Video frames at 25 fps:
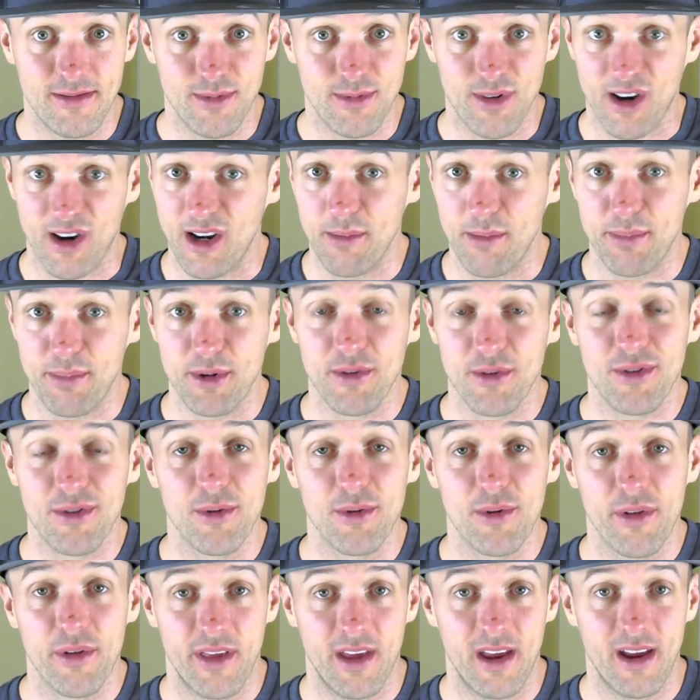We're going to build
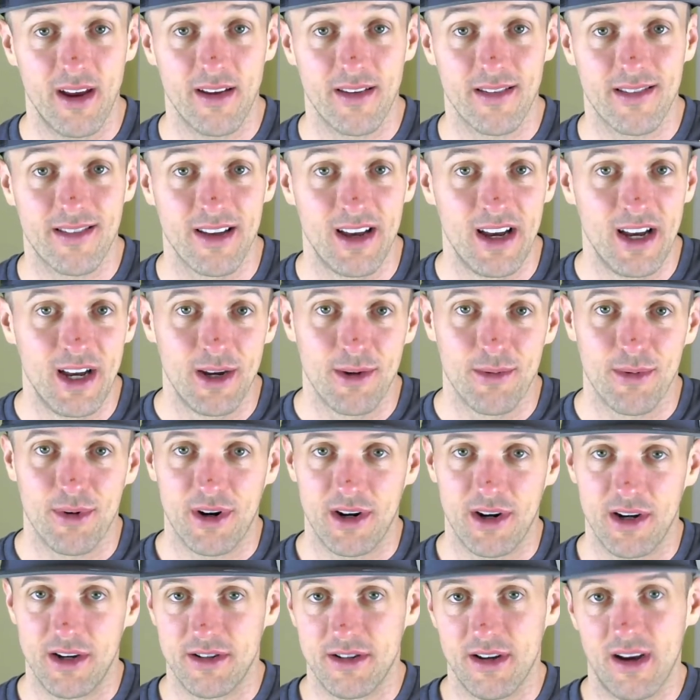cool things.
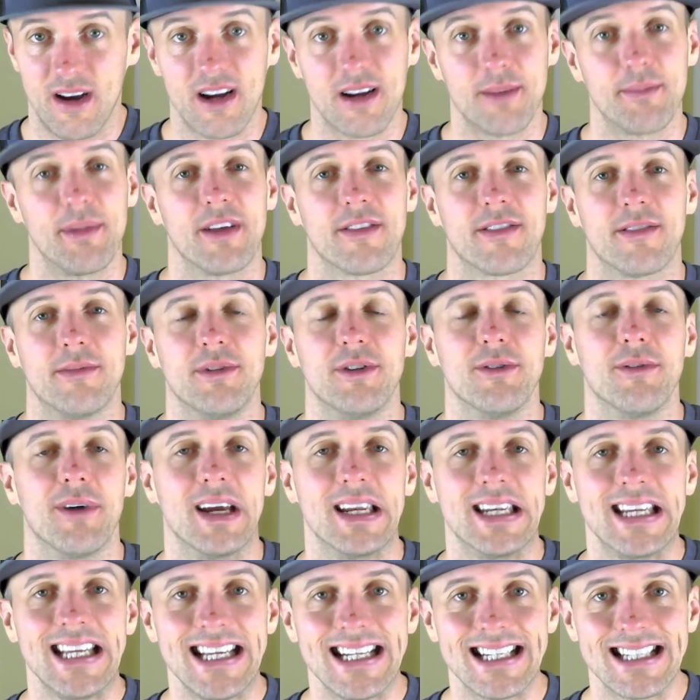We're going to talk about some new
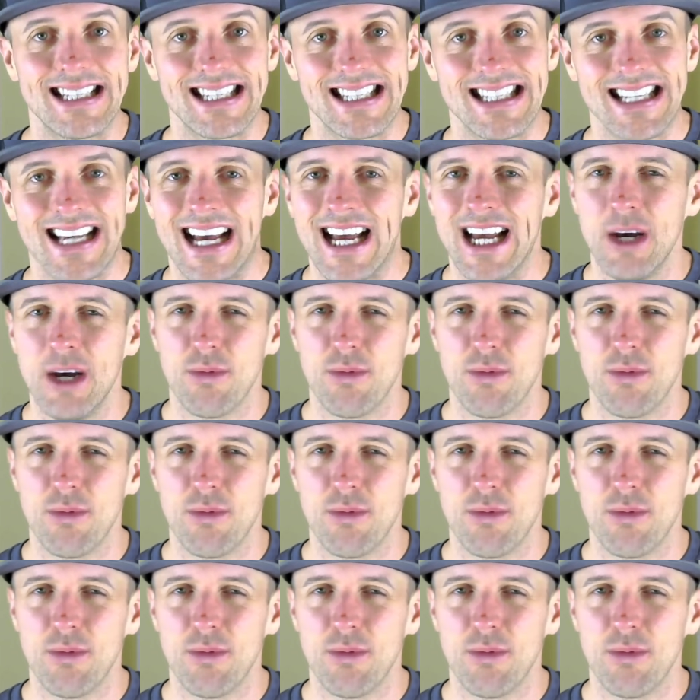ideas.